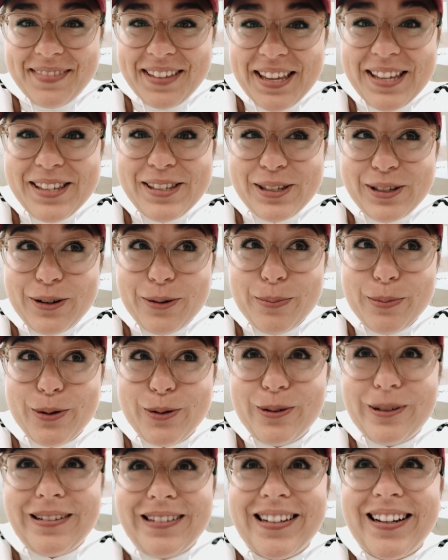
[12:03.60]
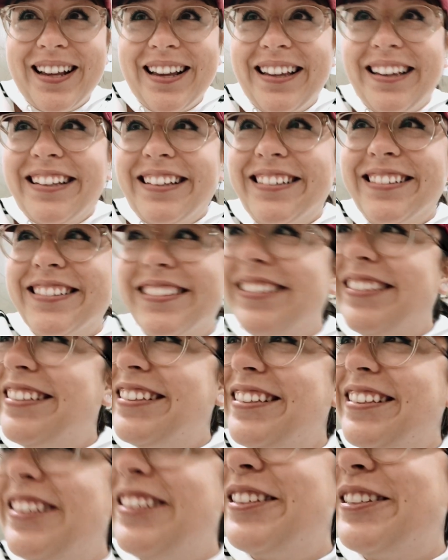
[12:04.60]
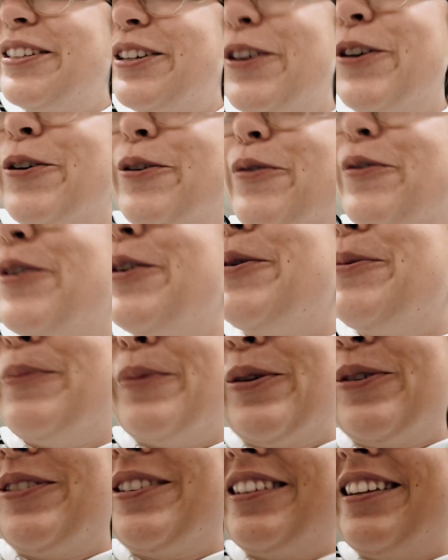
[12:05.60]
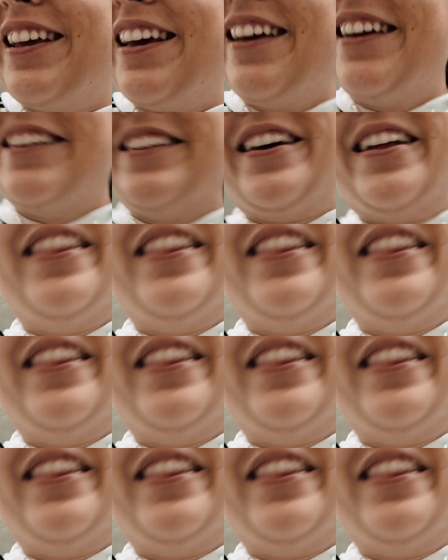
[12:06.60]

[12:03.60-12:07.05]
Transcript: He's in a mood today. He's in a goofy mood today, and